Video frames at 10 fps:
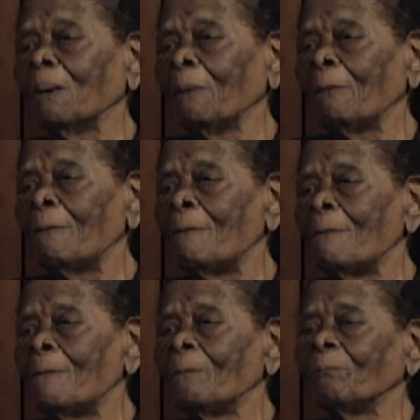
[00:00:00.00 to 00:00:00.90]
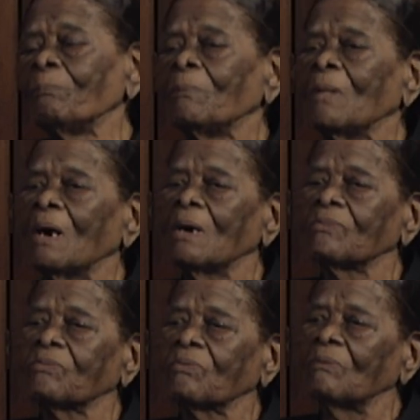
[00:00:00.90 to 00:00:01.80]
Okay. Let me
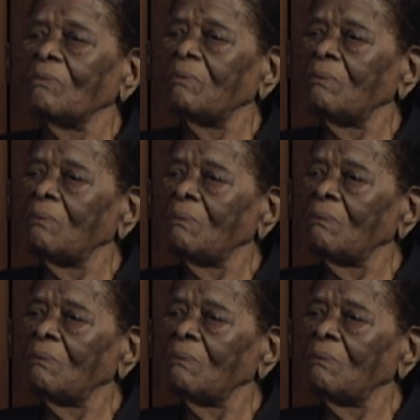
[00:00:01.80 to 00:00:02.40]
ask you this.